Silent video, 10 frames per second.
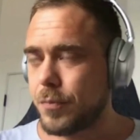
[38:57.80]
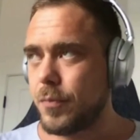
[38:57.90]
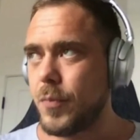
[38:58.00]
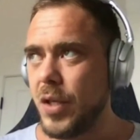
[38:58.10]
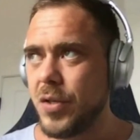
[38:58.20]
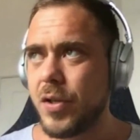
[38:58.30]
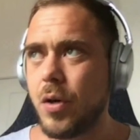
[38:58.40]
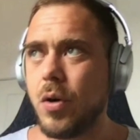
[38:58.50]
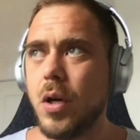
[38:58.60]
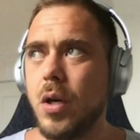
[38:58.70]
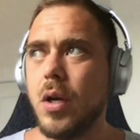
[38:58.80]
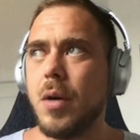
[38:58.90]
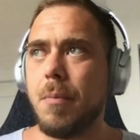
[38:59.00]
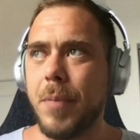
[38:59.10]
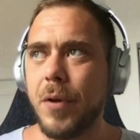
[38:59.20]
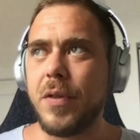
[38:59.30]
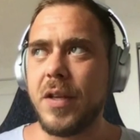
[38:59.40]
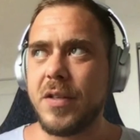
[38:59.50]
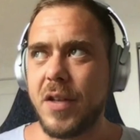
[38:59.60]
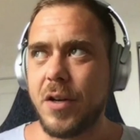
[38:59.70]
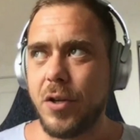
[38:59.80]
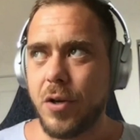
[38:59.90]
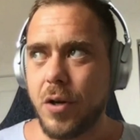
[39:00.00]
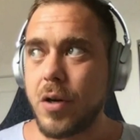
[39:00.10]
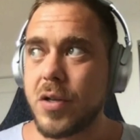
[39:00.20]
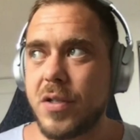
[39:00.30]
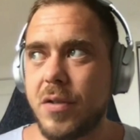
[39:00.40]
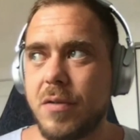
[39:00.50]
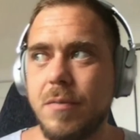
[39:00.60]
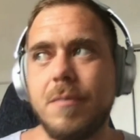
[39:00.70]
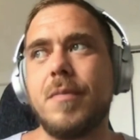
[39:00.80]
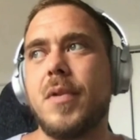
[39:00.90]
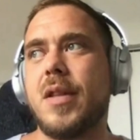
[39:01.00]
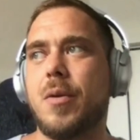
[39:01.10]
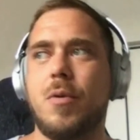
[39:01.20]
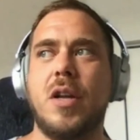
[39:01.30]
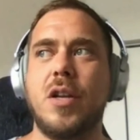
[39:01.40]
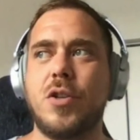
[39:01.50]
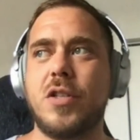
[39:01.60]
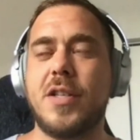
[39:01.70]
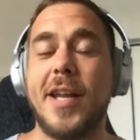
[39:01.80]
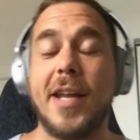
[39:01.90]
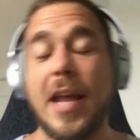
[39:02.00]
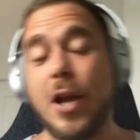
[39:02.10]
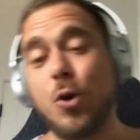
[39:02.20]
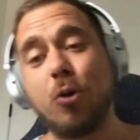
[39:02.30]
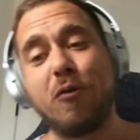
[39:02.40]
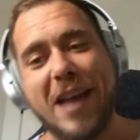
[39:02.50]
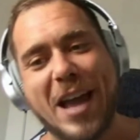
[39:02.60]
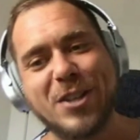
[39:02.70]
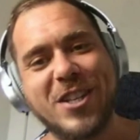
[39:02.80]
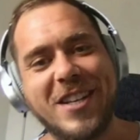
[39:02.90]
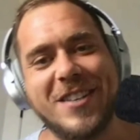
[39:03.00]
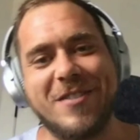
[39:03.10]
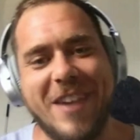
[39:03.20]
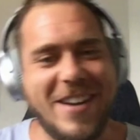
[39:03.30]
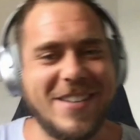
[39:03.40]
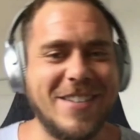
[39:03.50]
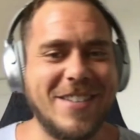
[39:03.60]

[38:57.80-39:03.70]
so build things that are yours, that were interesting and or flashy, right?